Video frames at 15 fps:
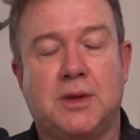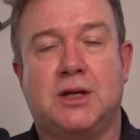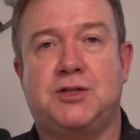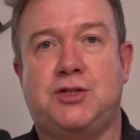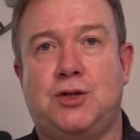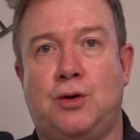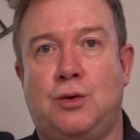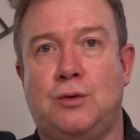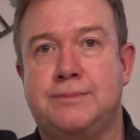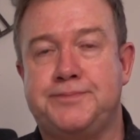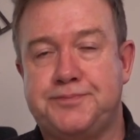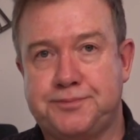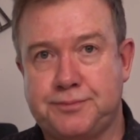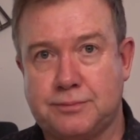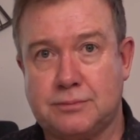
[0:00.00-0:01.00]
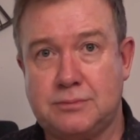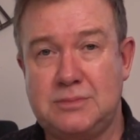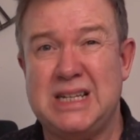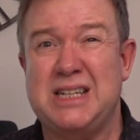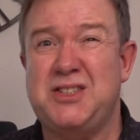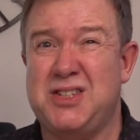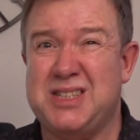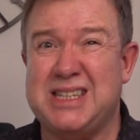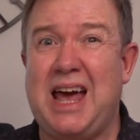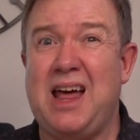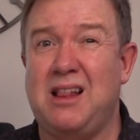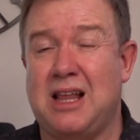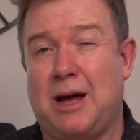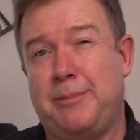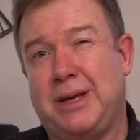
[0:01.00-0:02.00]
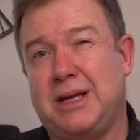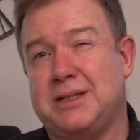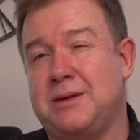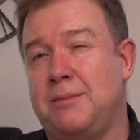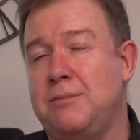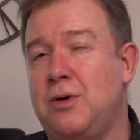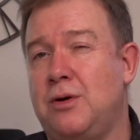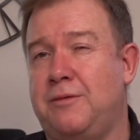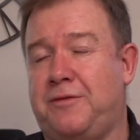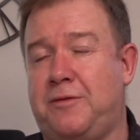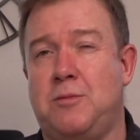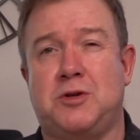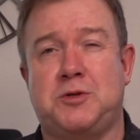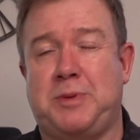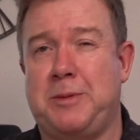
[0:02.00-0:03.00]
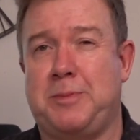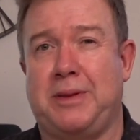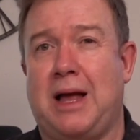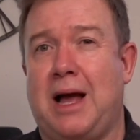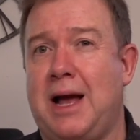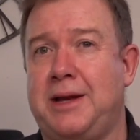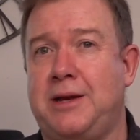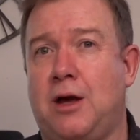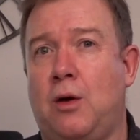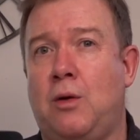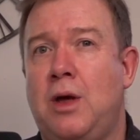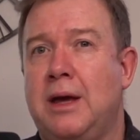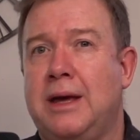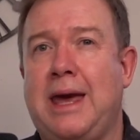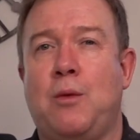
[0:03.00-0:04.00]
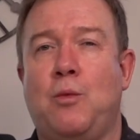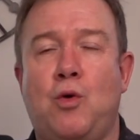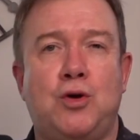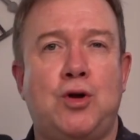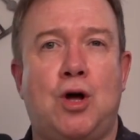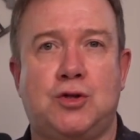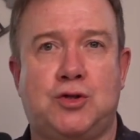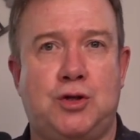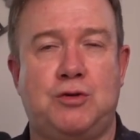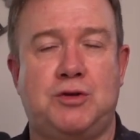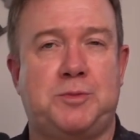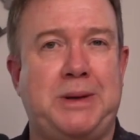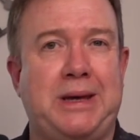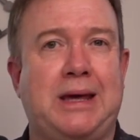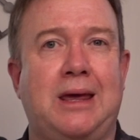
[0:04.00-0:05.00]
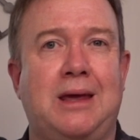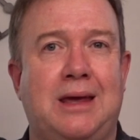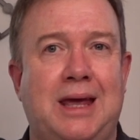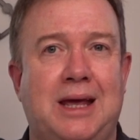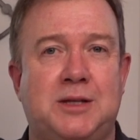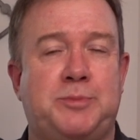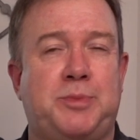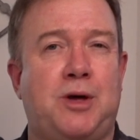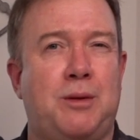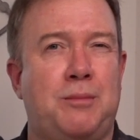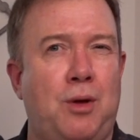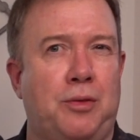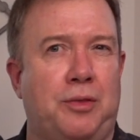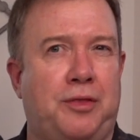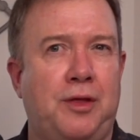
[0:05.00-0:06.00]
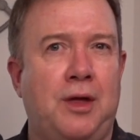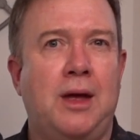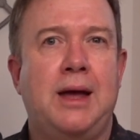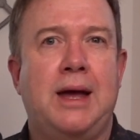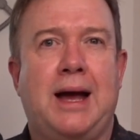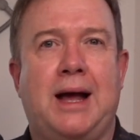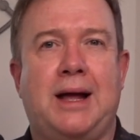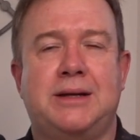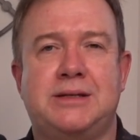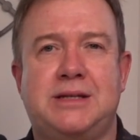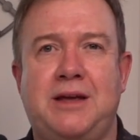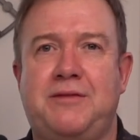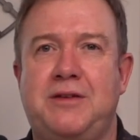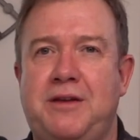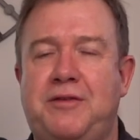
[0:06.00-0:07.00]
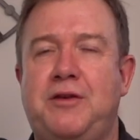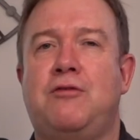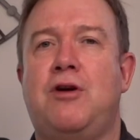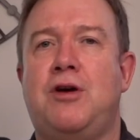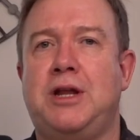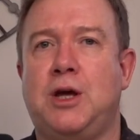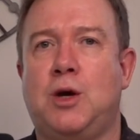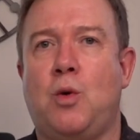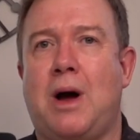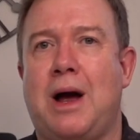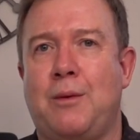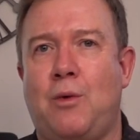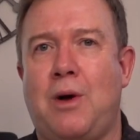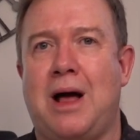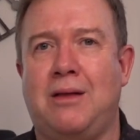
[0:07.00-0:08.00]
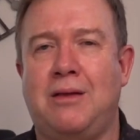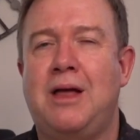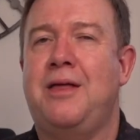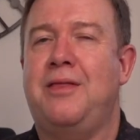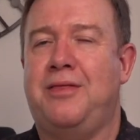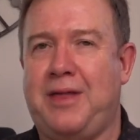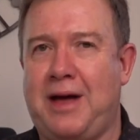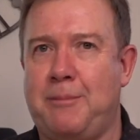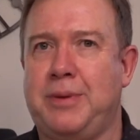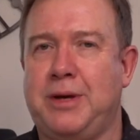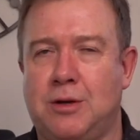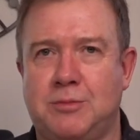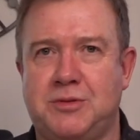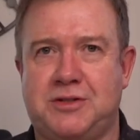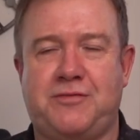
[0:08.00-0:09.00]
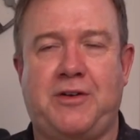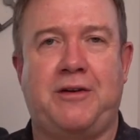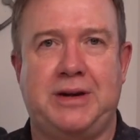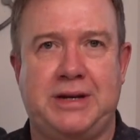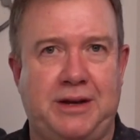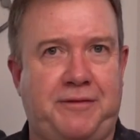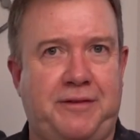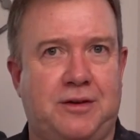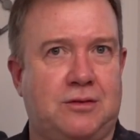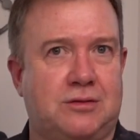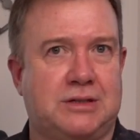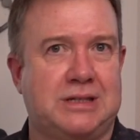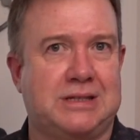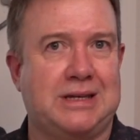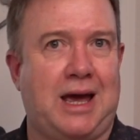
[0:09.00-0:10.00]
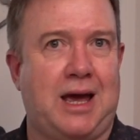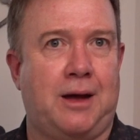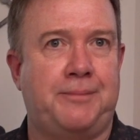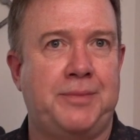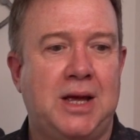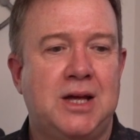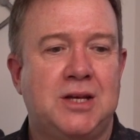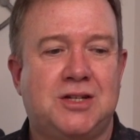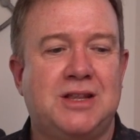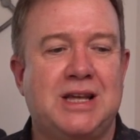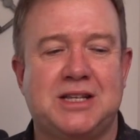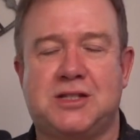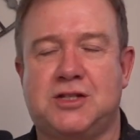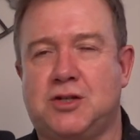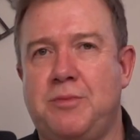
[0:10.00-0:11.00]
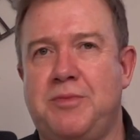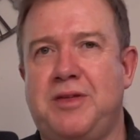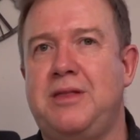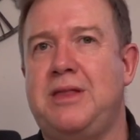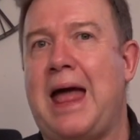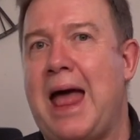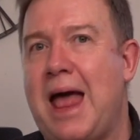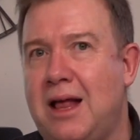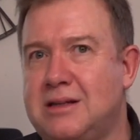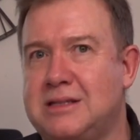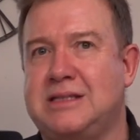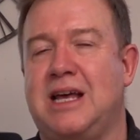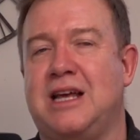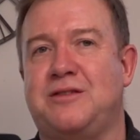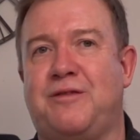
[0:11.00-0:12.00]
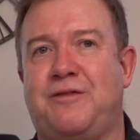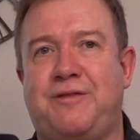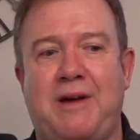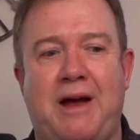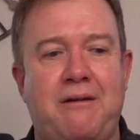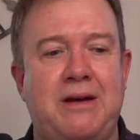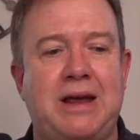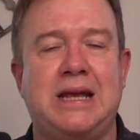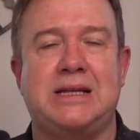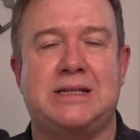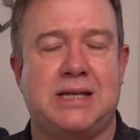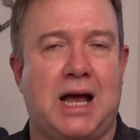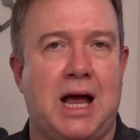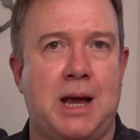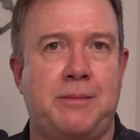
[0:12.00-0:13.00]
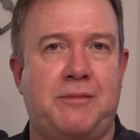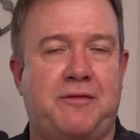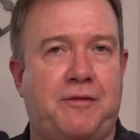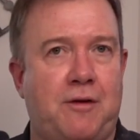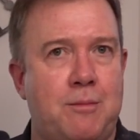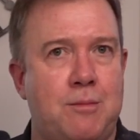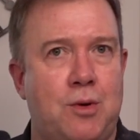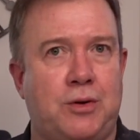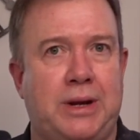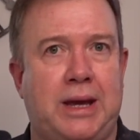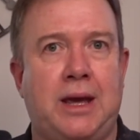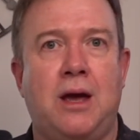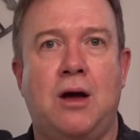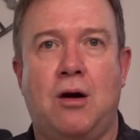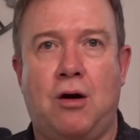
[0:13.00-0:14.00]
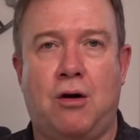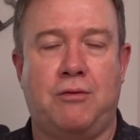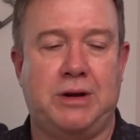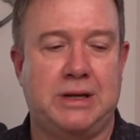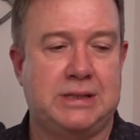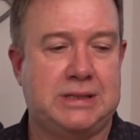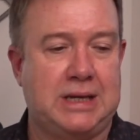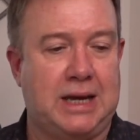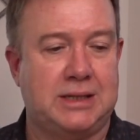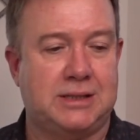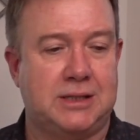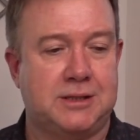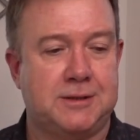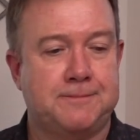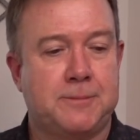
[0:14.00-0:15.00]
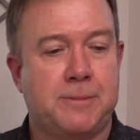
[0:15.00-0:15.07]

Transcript: to scale that because for most people that I know, get 1 or 2 speaking gigs per month. And even if you're earning quite well, that becomes very difficult to scale. So that's something else that's very time for money orientated.